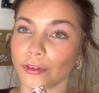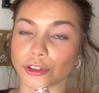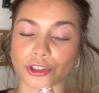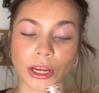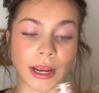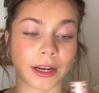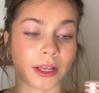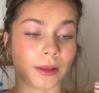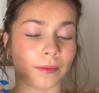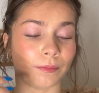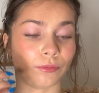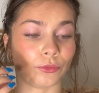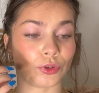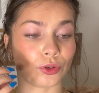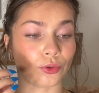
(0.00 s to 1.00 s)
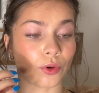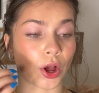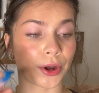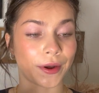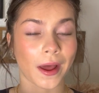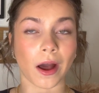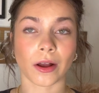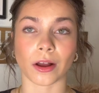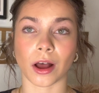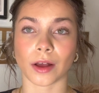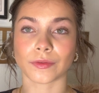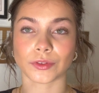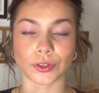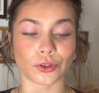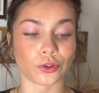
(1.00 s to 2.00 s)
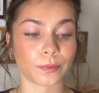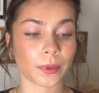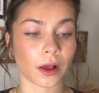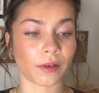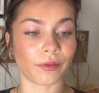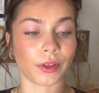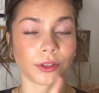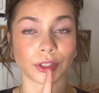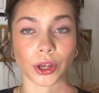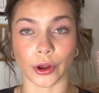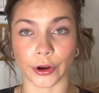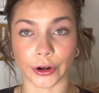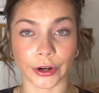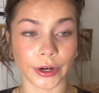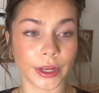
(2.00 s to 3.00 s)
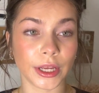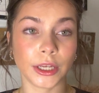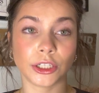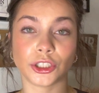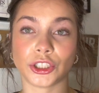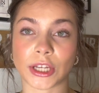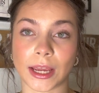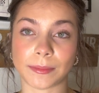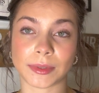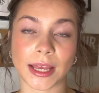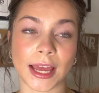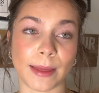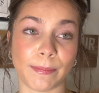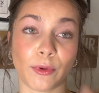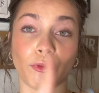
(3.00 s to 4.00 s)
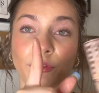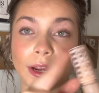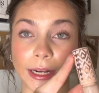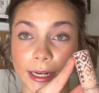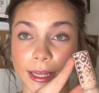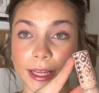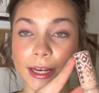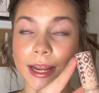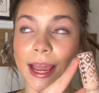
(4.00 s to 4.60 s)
was trying to do a knockoff dupe of the Tarte Shape Tape Radiant,